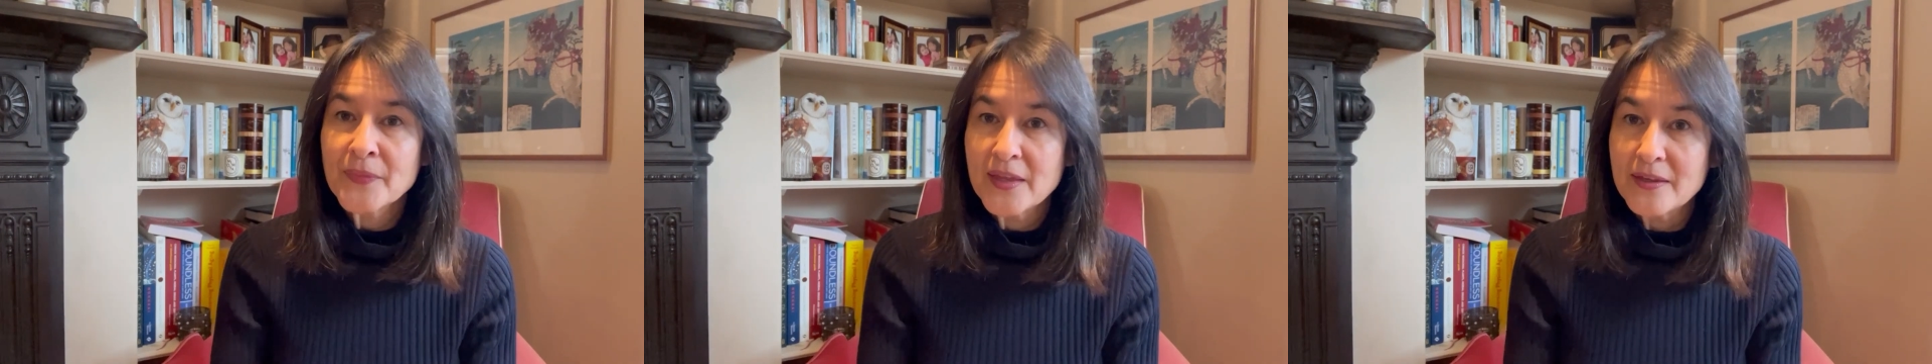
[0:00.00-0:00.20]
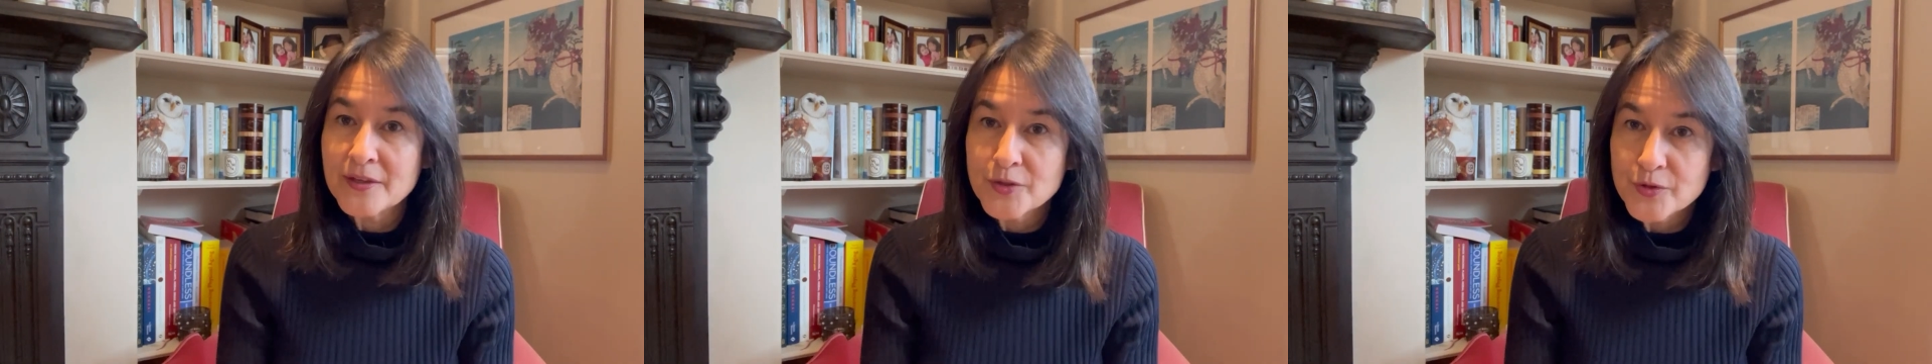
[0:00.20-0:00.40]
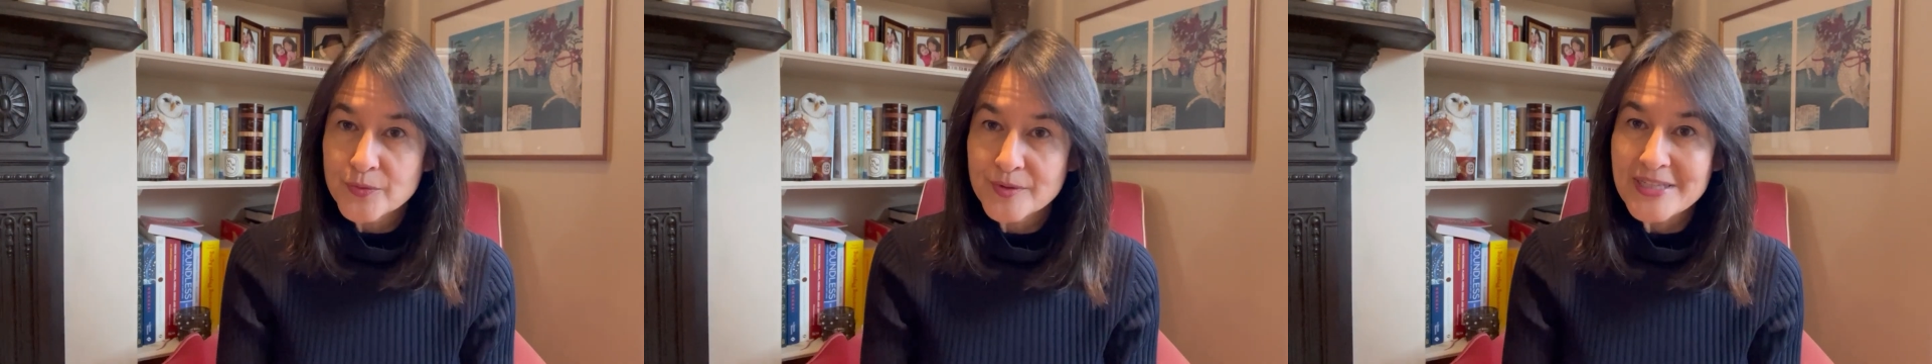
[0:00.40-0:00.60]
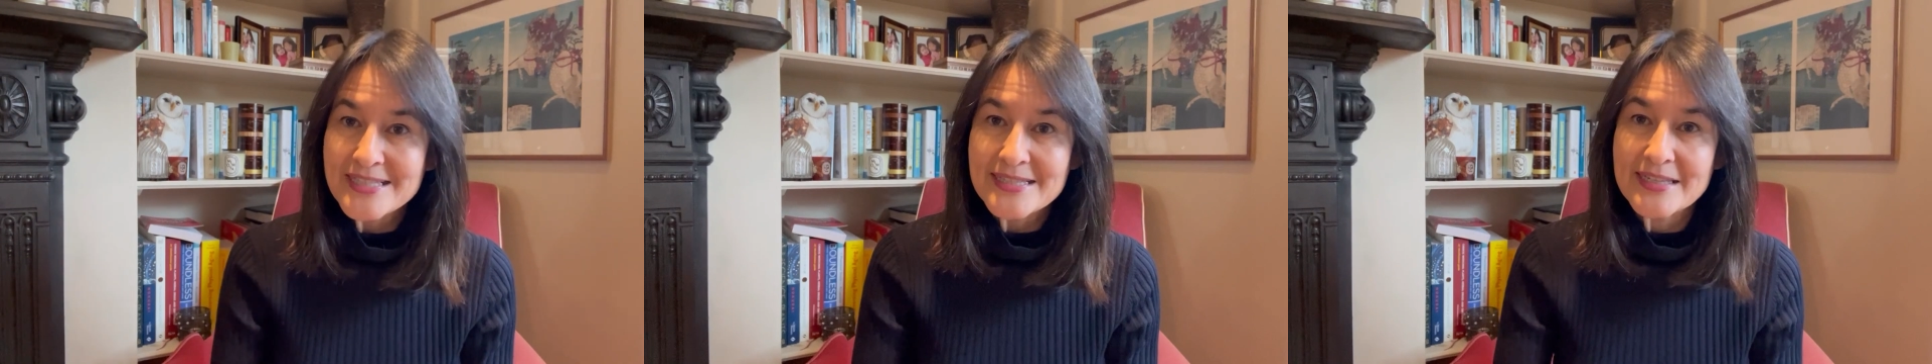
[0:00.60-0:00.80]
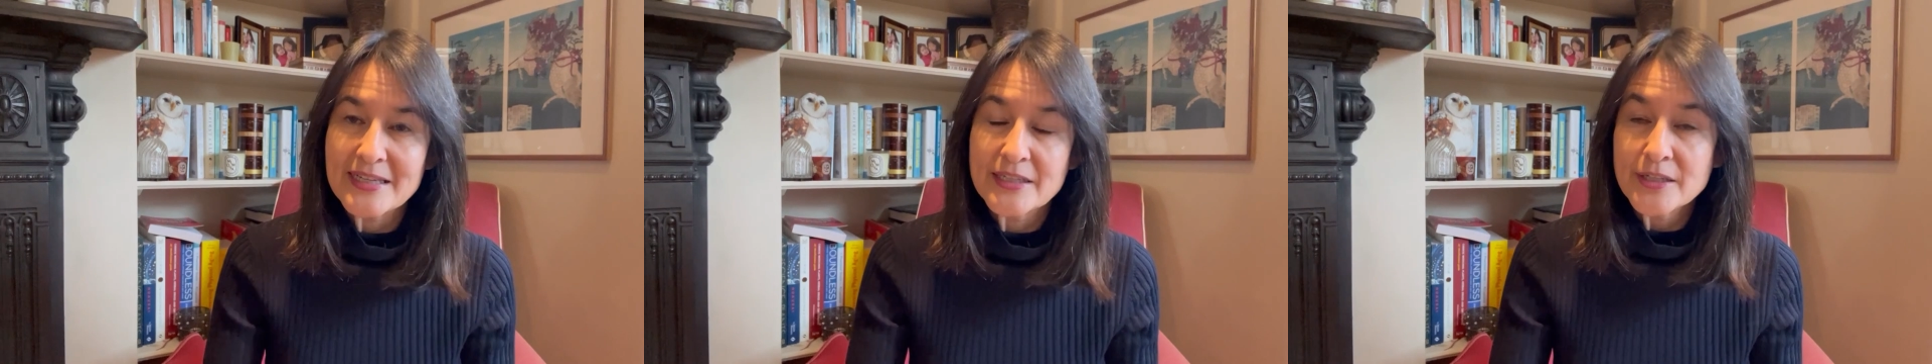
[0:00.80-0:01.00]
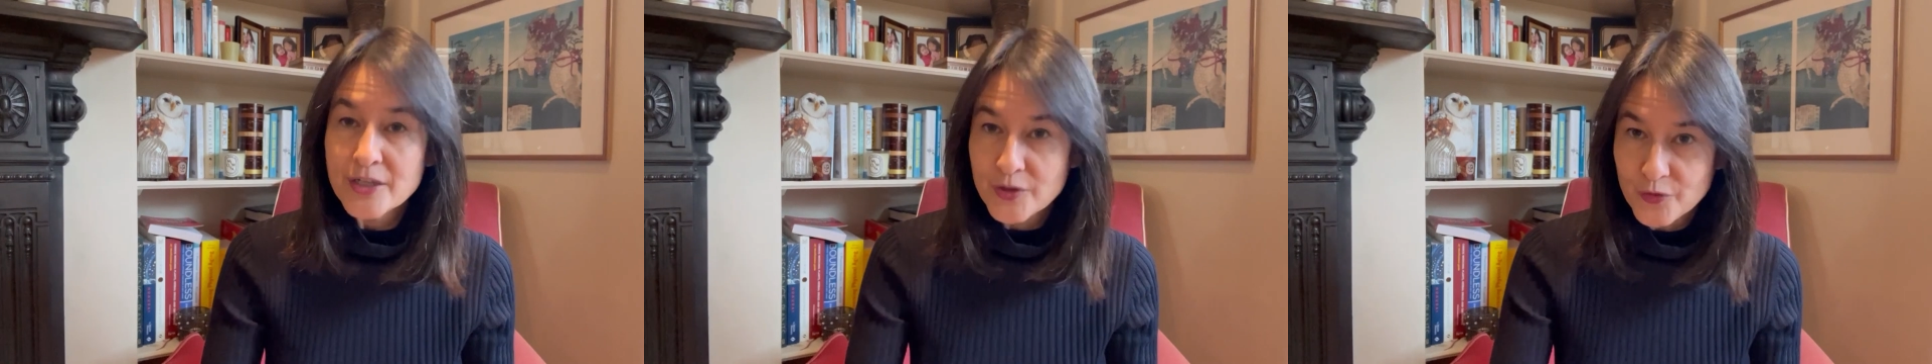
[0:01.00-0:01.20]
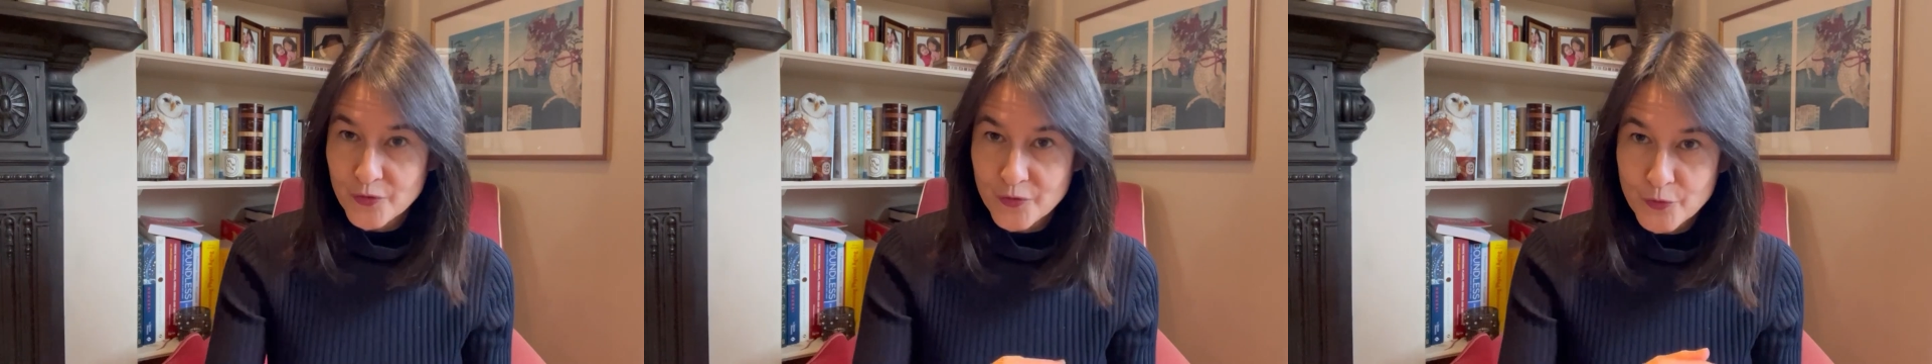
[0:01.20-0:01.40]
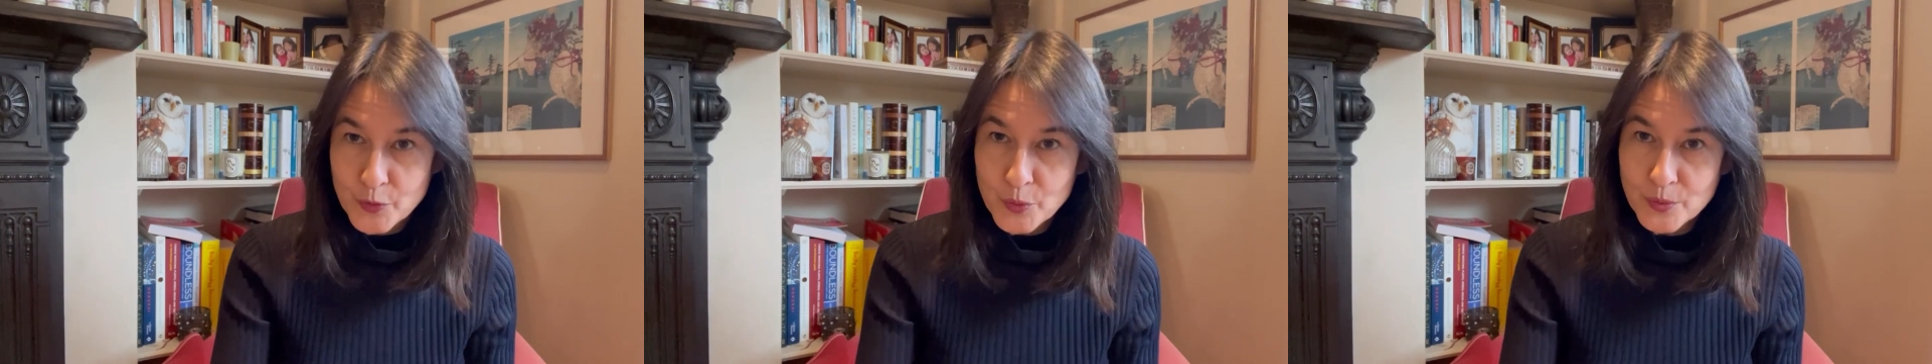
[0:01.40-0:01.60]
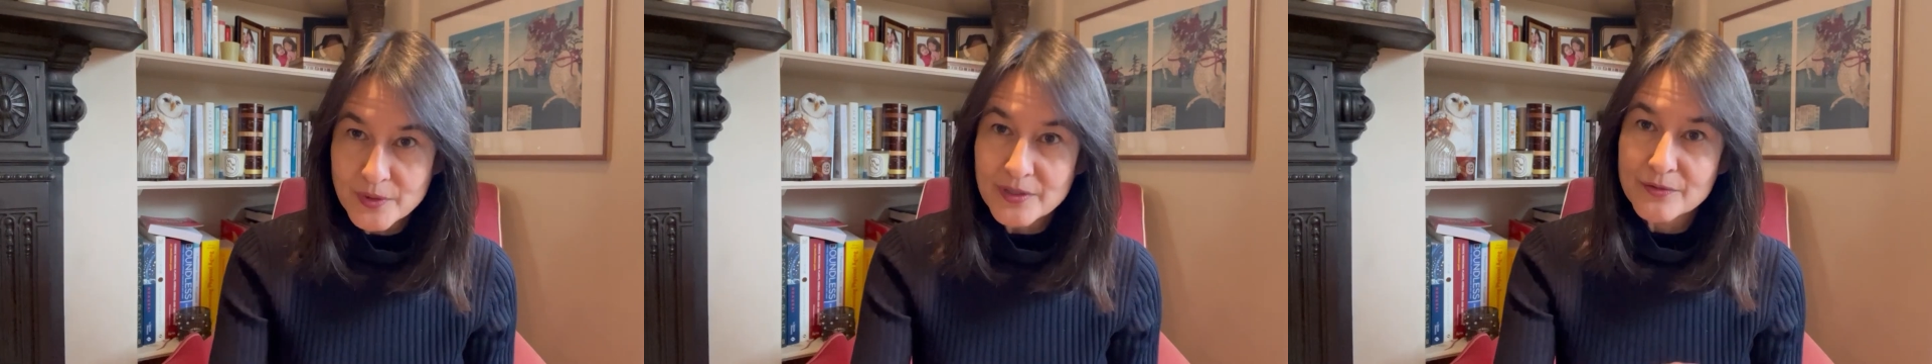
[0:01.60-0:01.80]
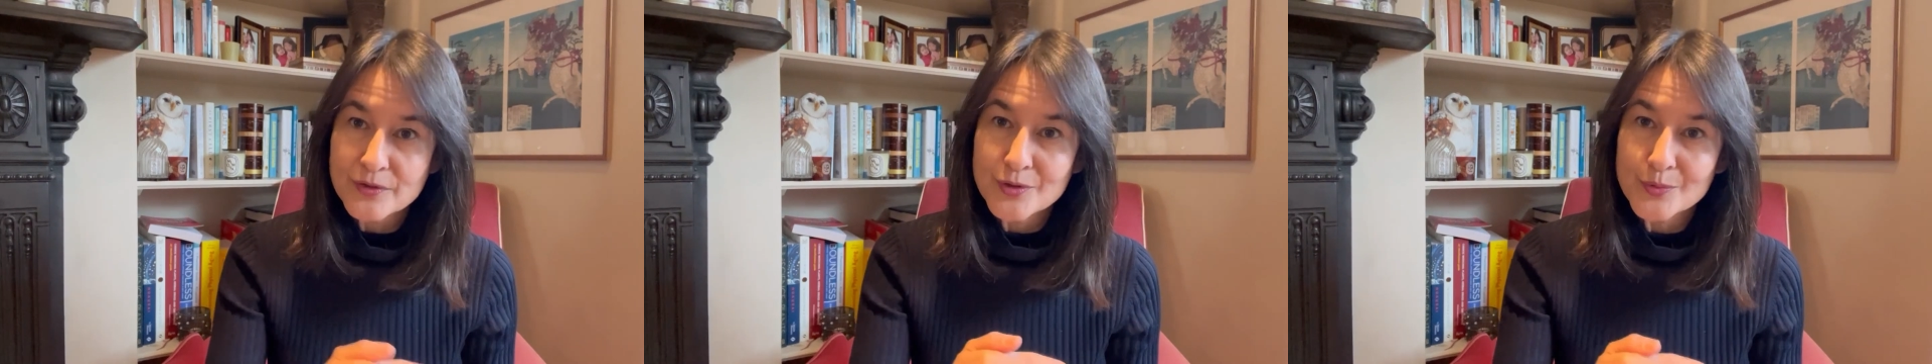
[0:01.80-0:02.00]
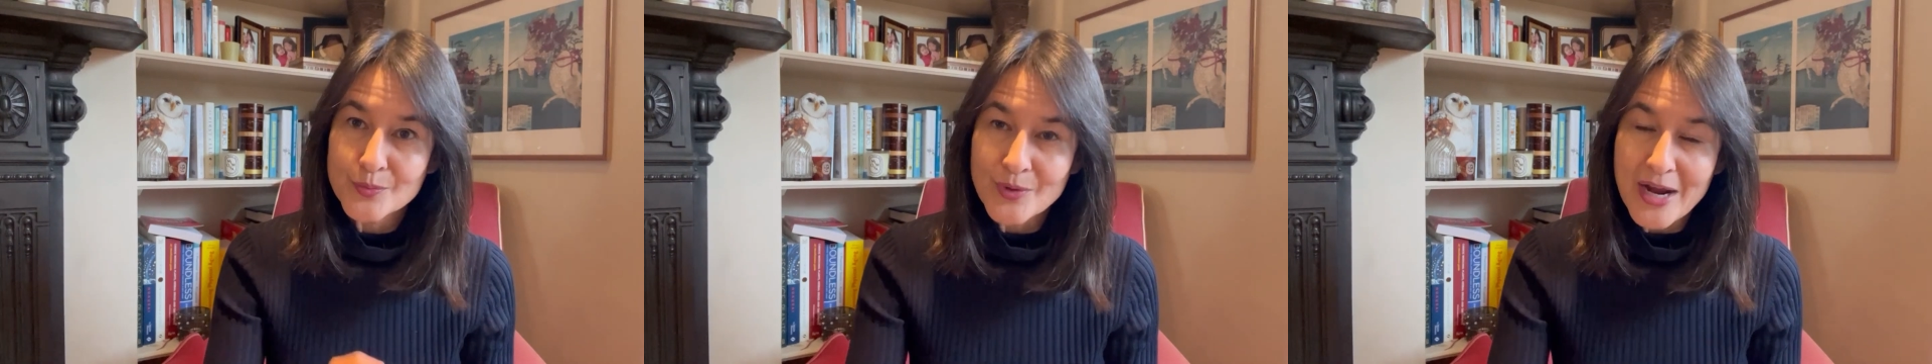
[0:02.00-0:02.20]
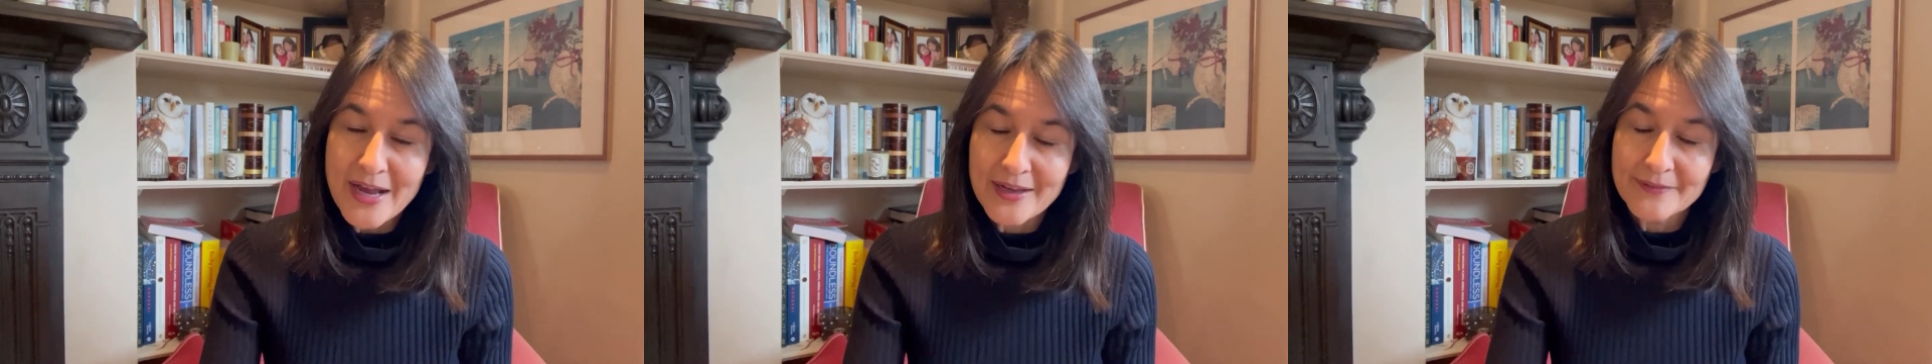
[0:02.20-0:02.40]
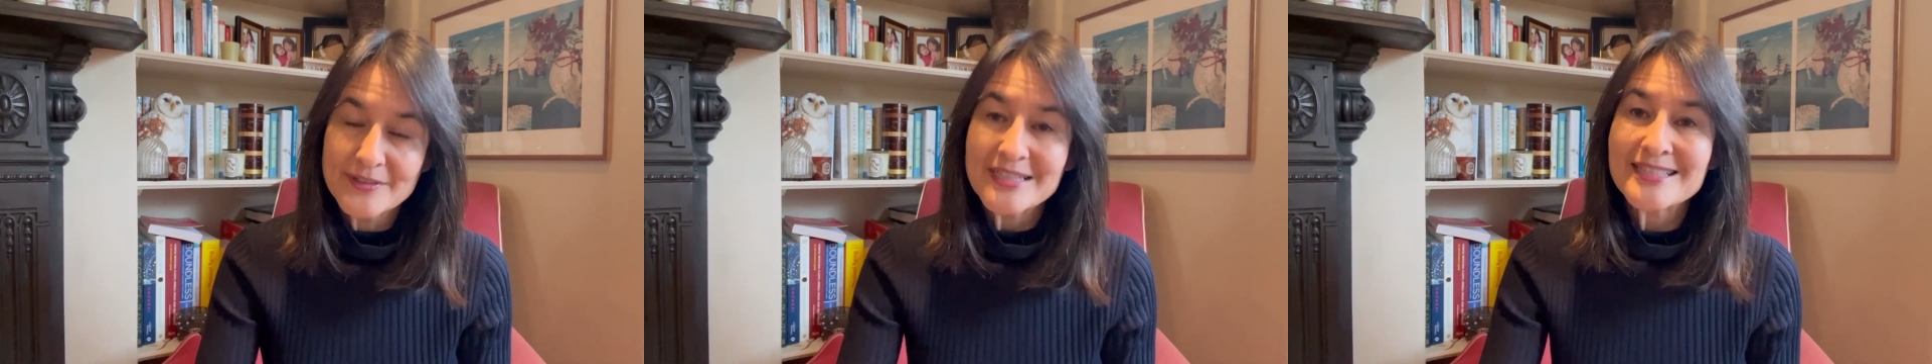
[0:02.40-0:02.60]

increasing food-derived